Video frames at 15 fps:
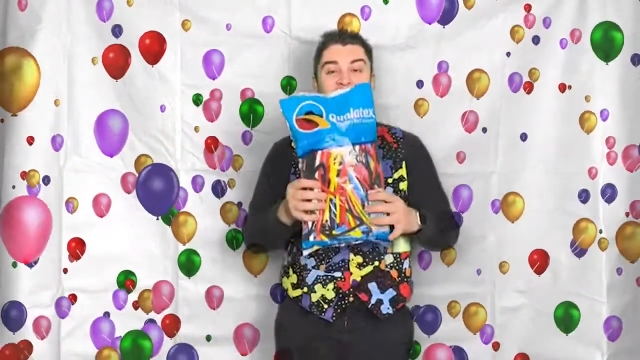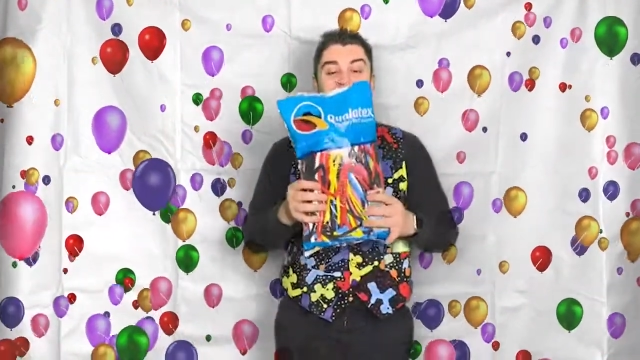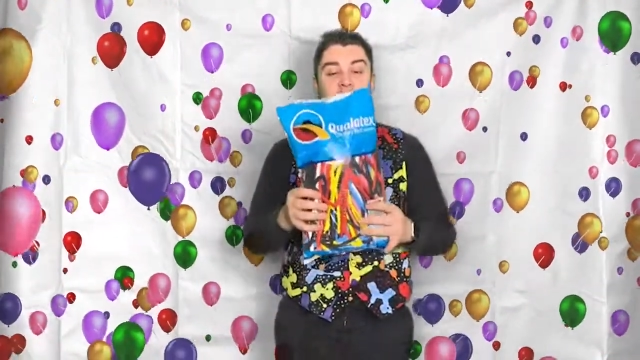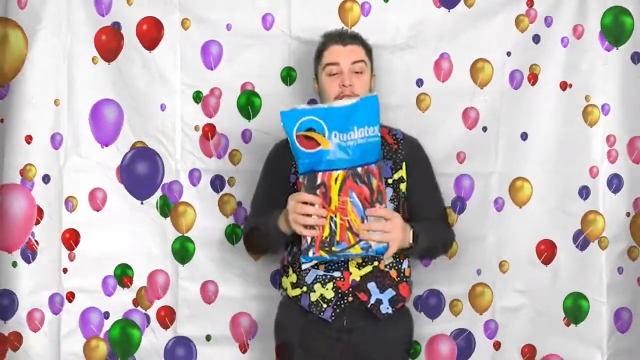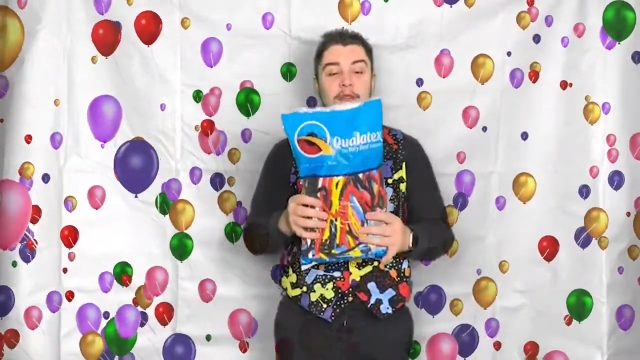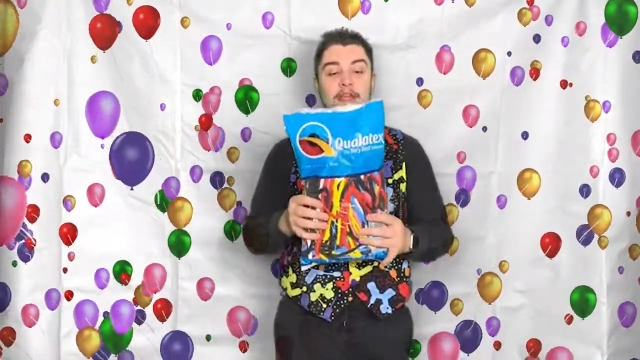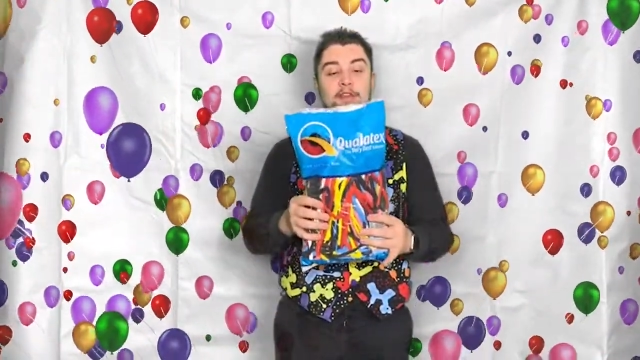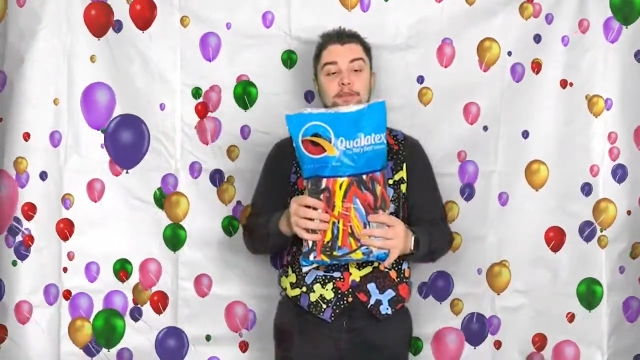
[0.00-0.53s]

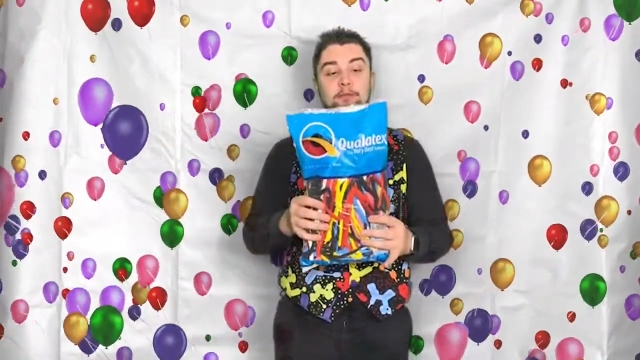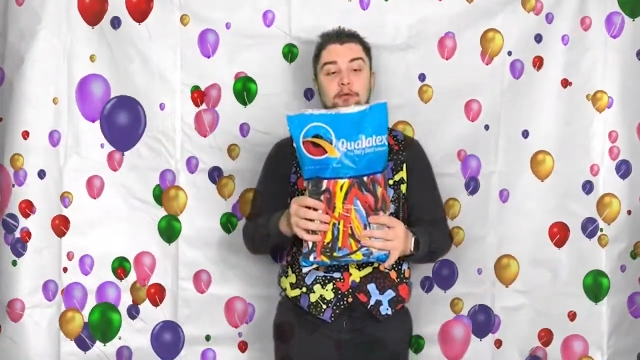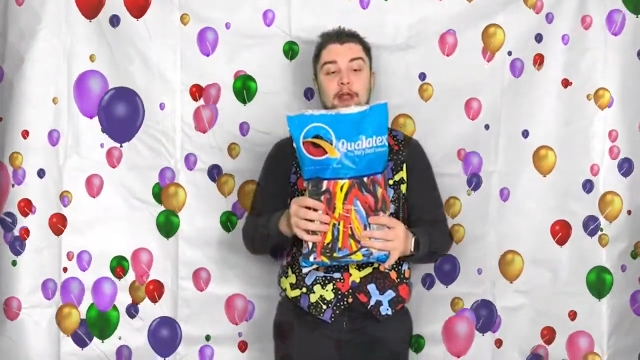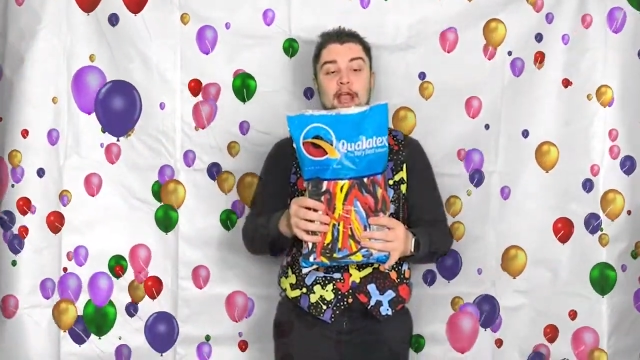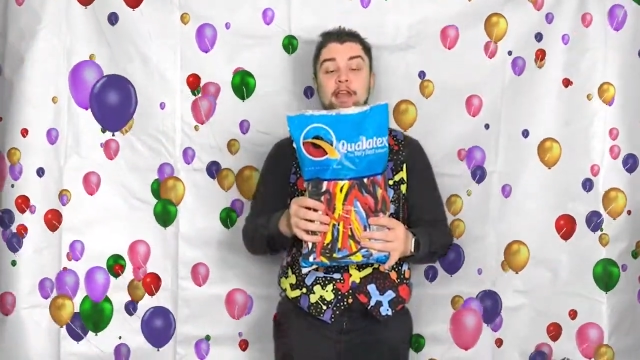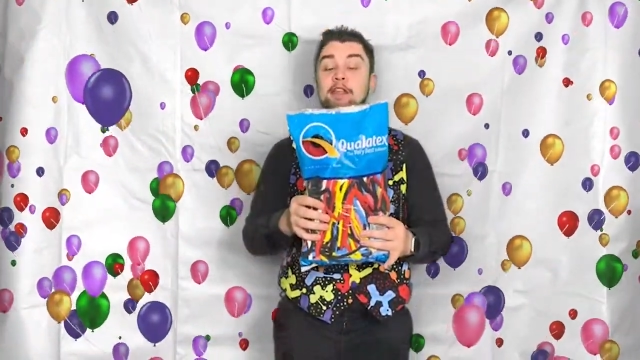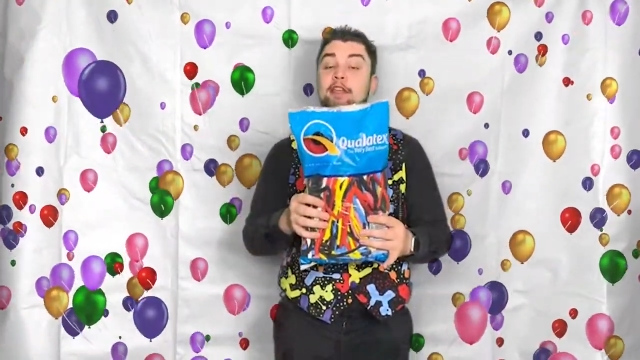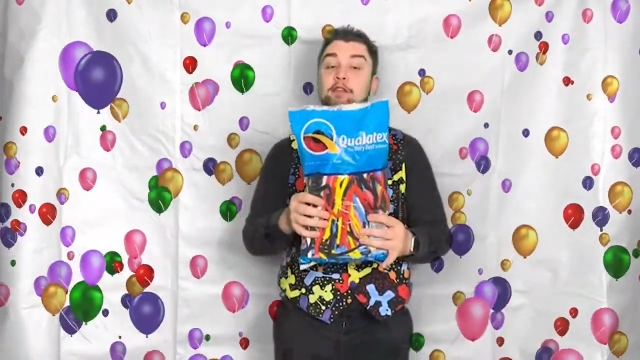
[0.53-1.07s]
Now, this
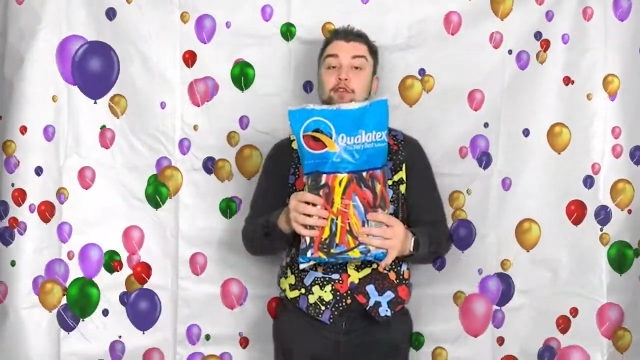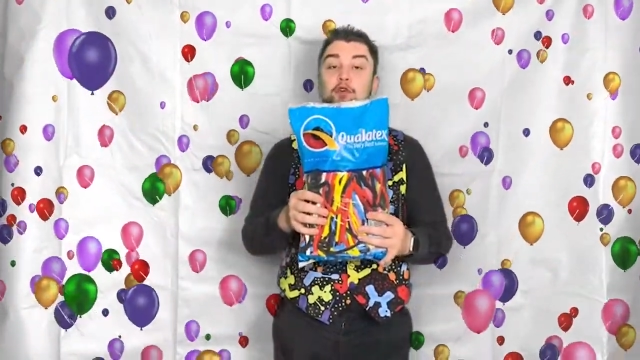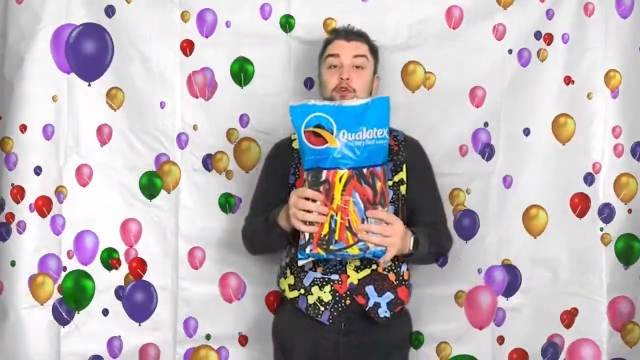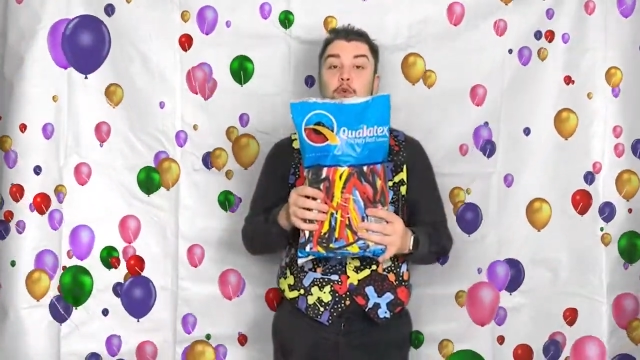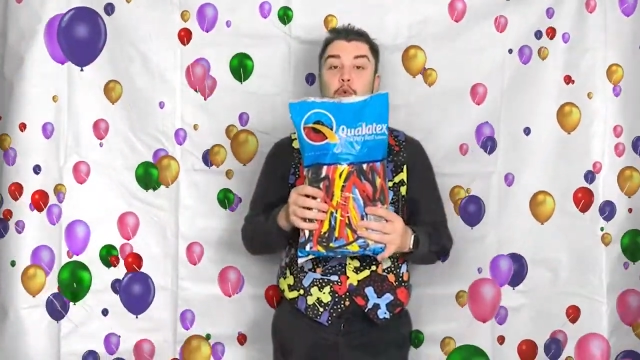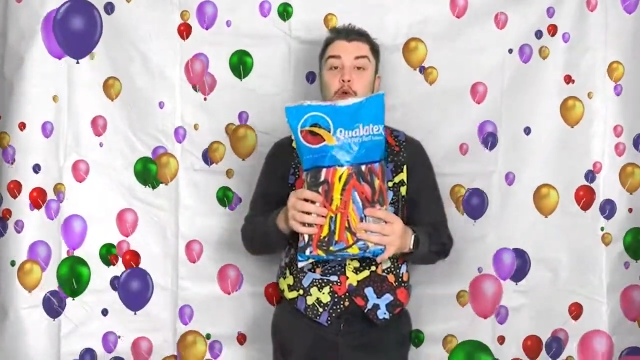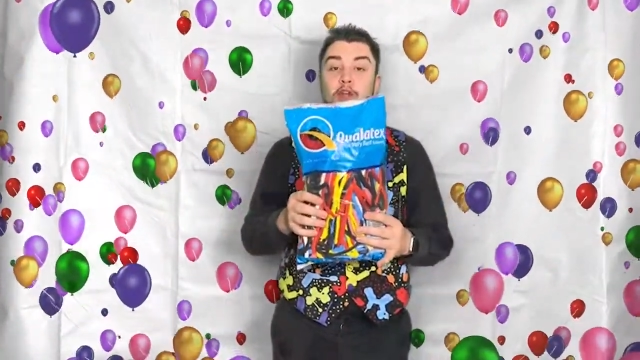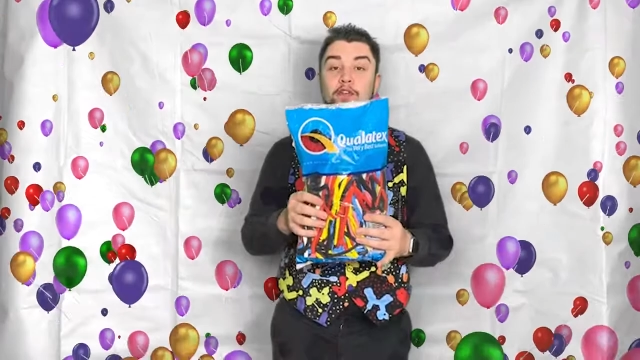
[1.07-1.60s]
brand is
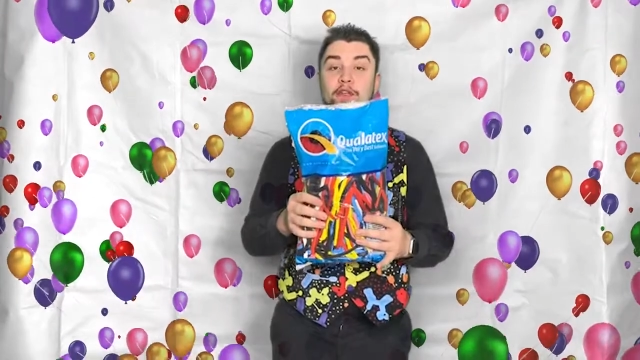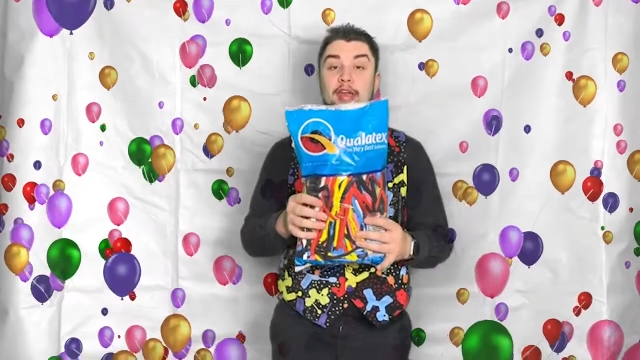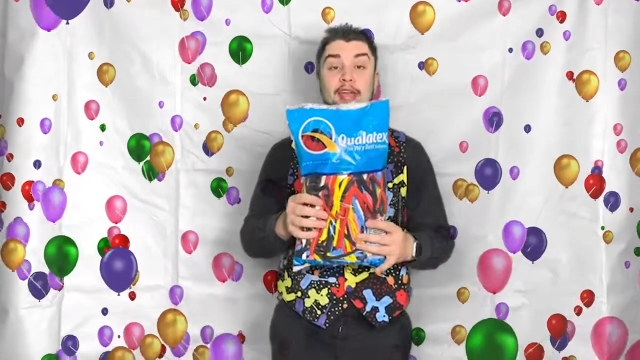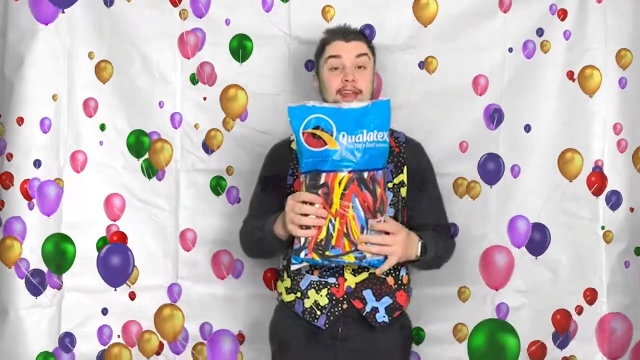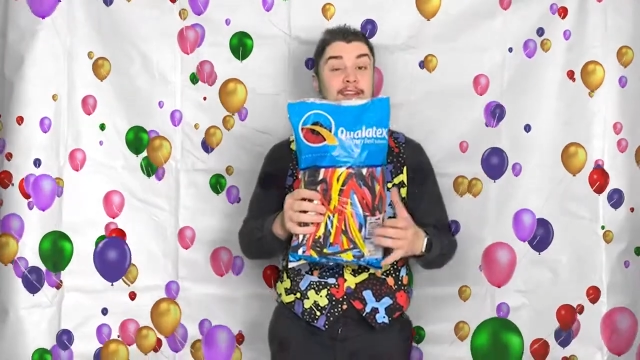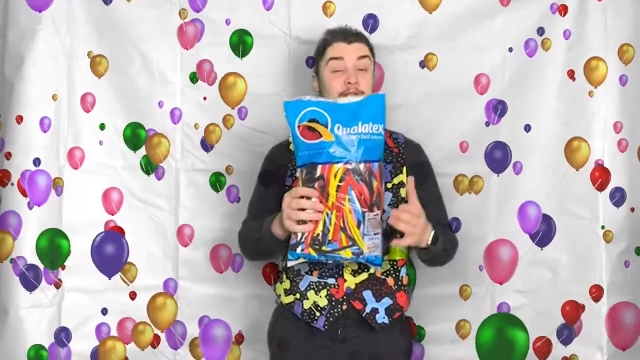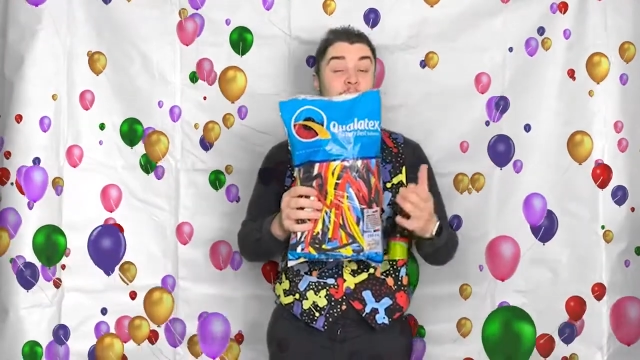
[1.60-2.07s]
called Qualitex.